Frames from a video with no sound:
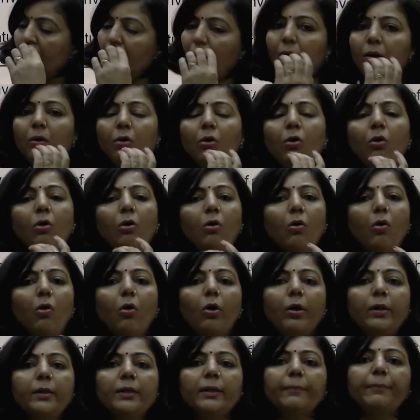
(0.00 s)
uh,
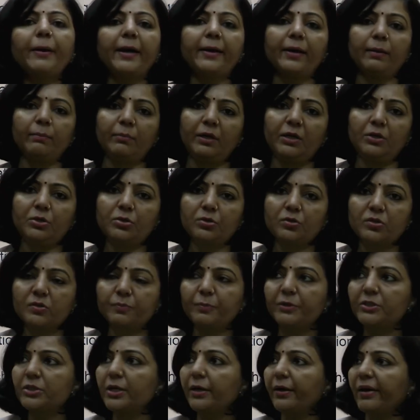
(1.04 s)
all the parameters
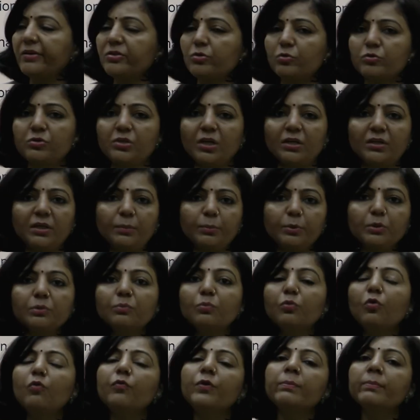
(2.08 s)
which are associated with
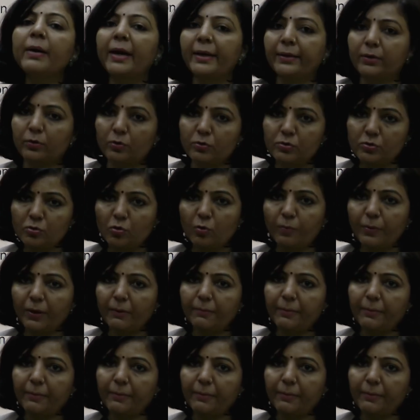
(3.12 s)
moving microscopic